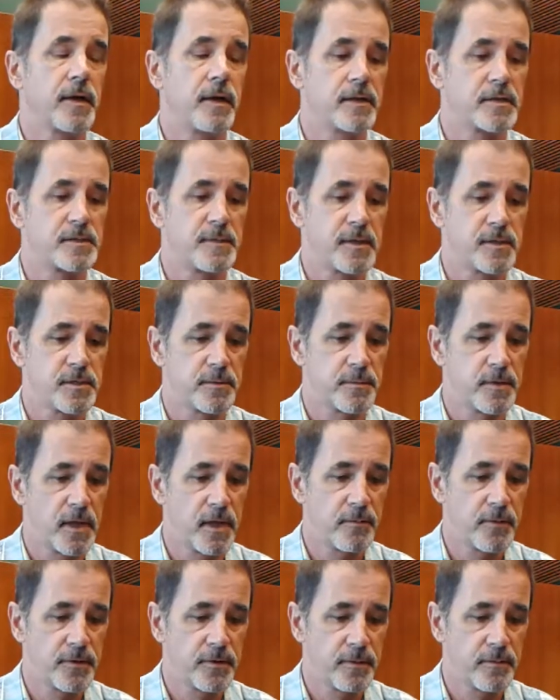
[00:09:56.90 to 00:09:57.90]
and spend some
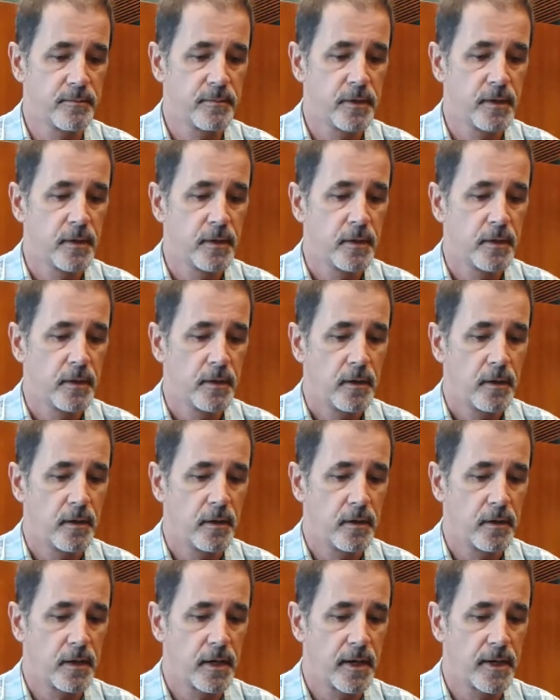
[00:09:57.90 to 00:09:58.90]
time with him.
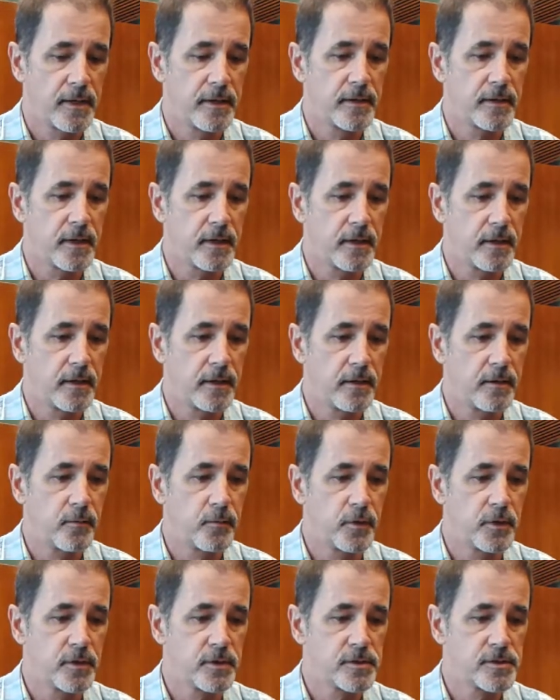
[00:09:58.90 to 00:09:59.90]
And it
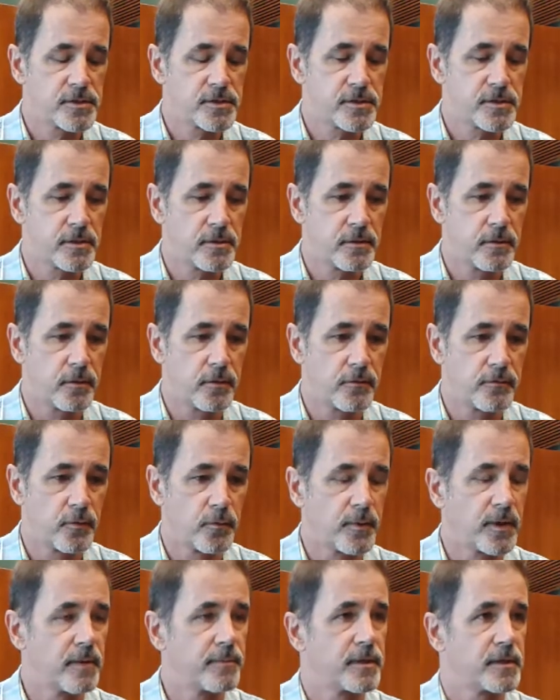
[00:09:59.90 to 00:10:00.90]
was
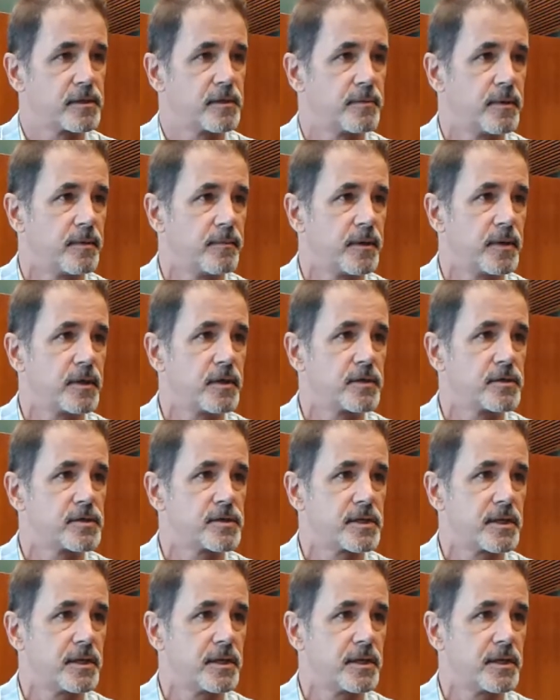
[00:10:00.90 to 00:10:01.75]
overwhelming to me because